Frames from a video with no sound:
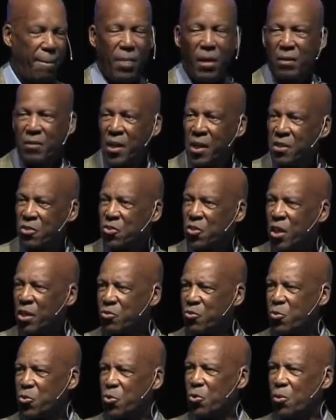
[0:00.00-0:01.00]
That is not
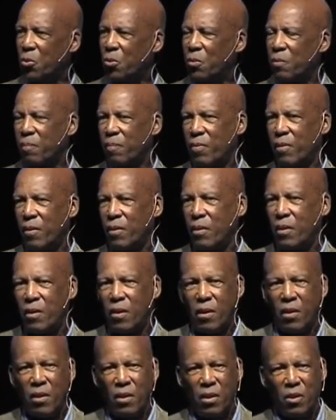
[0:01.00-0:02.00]
true.
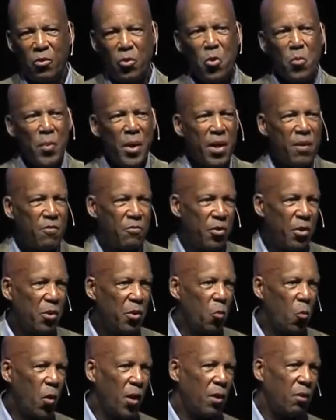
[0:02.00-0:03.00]
You may very
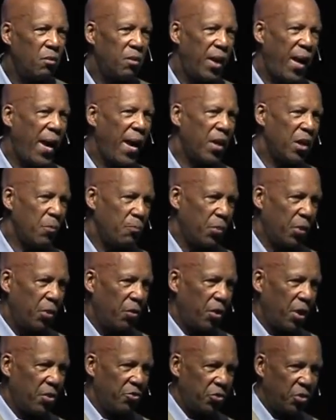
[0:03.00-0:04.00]
well line up
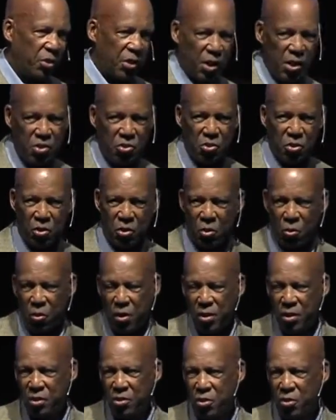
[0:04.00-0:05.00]
across the nation
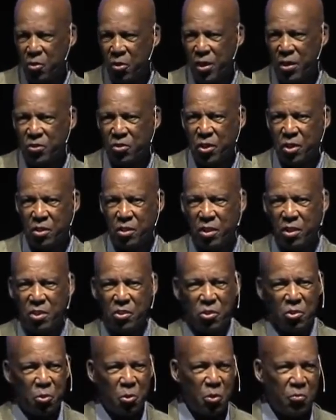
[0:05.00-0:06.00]
according to your SAT
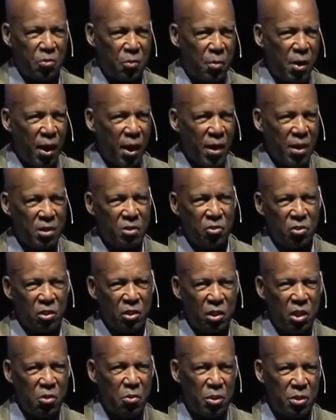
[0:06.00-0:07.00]
score from highest to
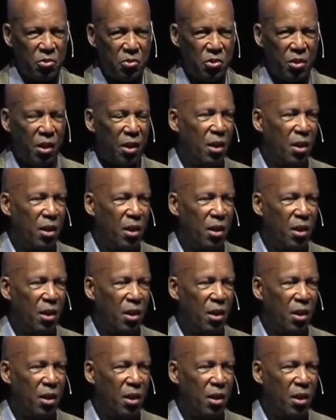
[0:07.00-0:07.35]
lowest,